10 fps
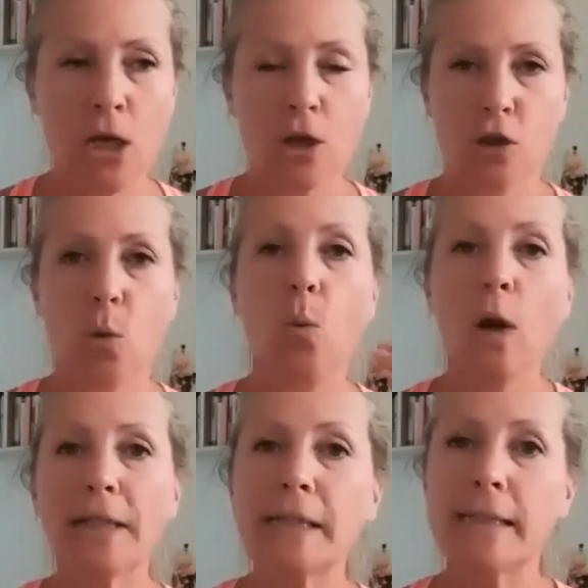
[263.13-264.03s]
So
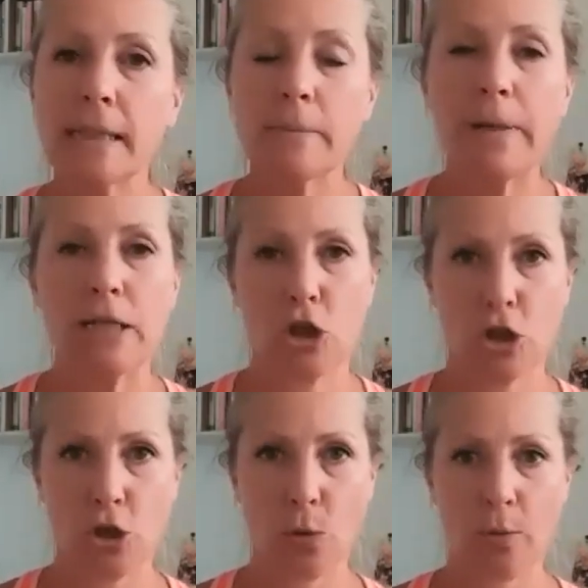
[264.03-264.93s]
what does this mean to
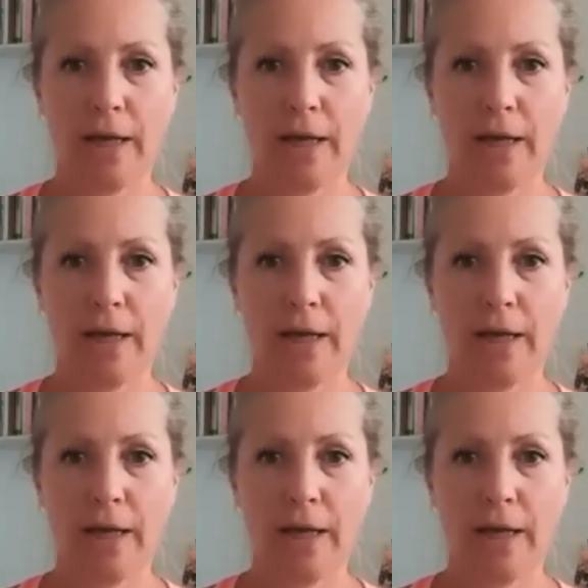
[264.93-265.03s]
you